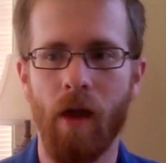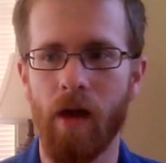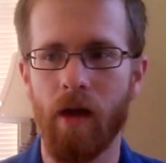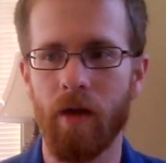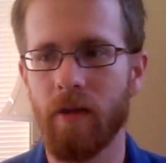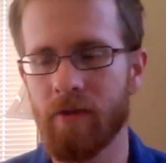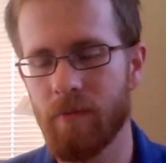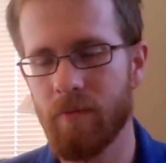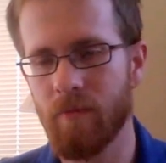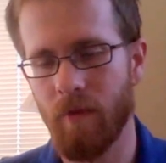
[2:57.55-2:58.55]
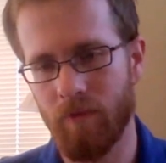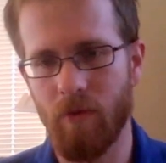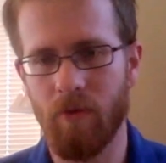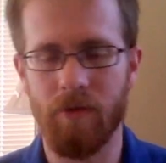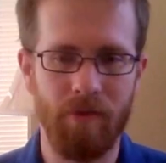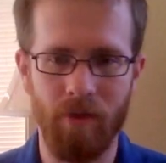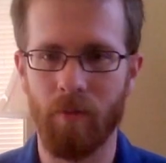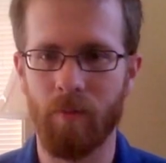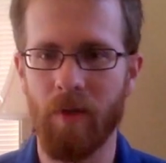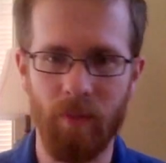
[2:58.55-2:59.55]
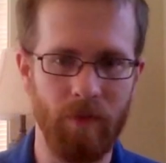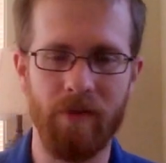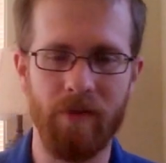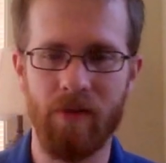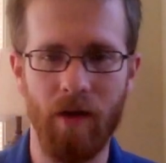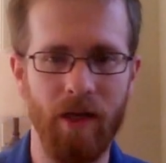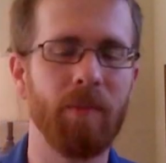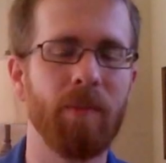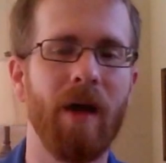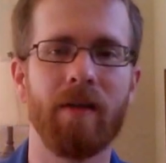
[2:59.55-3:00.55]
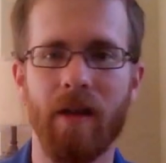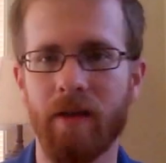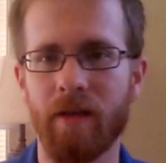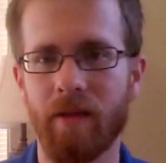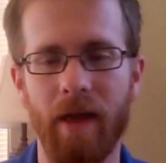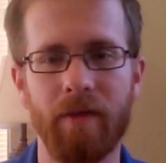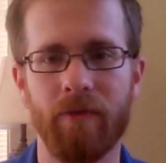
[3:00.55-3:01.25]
It's, of course, you know, people have been talking about it like that